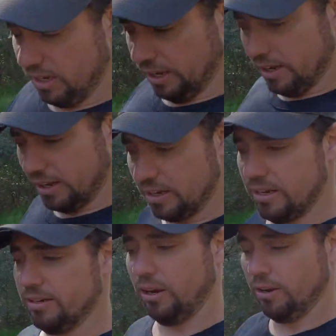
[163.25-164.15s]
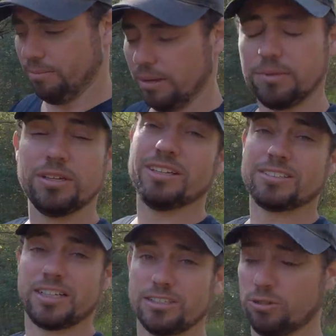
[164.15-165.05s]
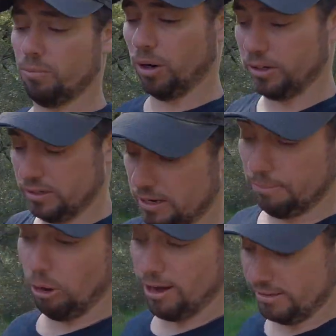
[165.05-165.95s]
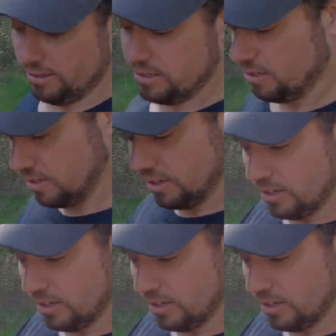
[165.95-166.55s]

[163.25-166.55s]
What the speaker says: and maybe you need to take it to a parking lot and practice.